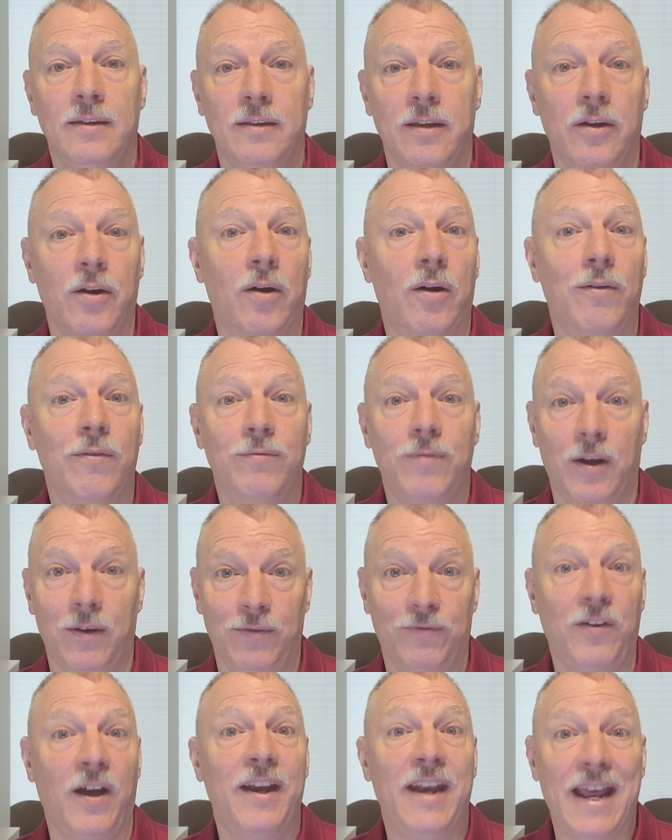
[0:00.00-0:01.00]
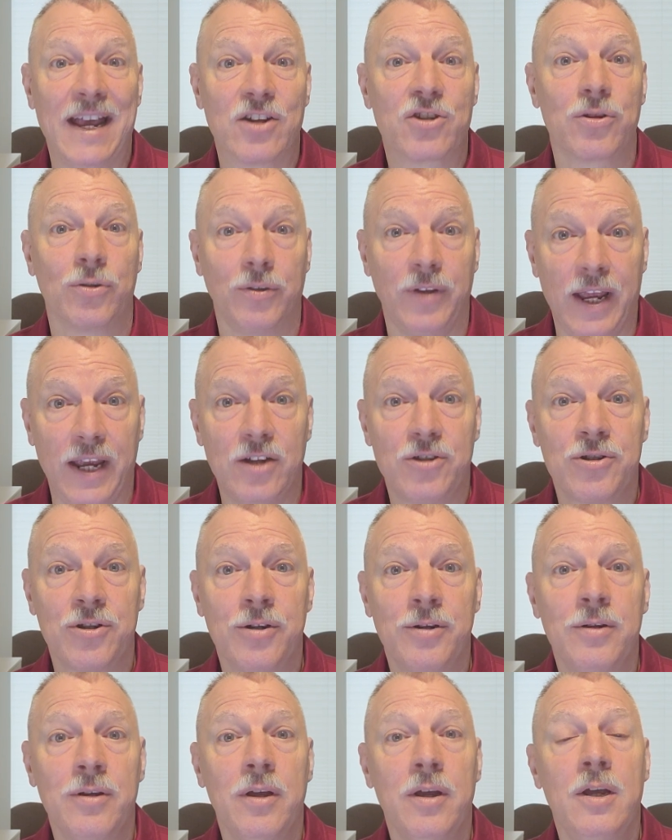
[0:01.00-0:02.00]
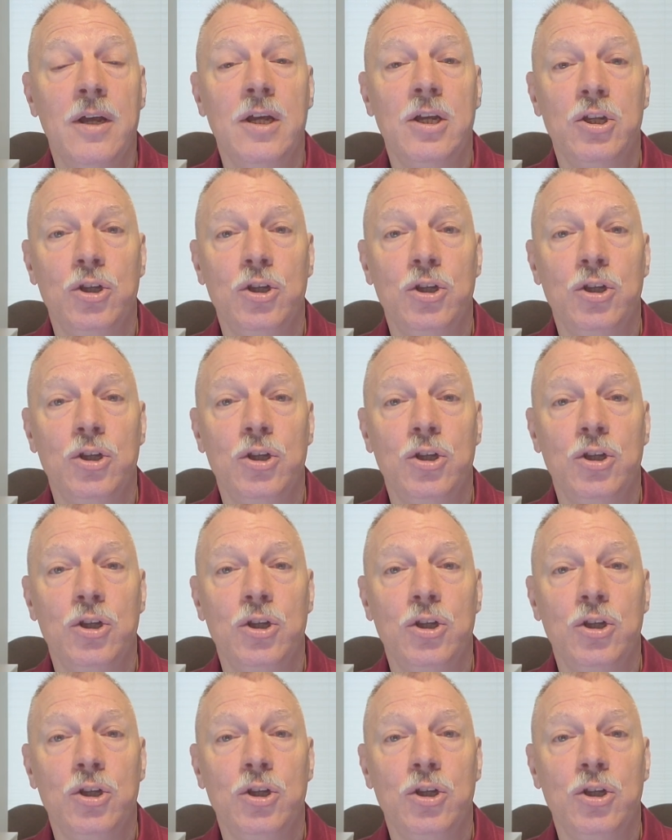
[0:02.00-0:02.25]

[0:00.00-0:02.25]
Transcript: that are of a financial nature,